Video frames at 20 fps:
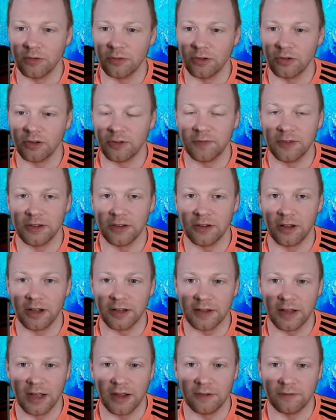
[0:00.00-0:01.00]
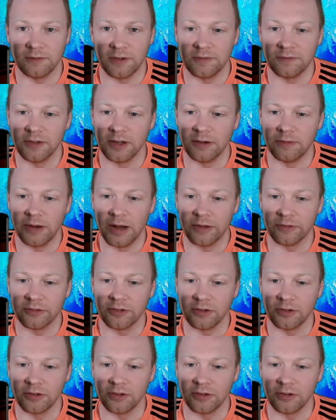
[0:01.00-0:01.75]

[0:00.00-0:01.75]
or something like that, or roughly around.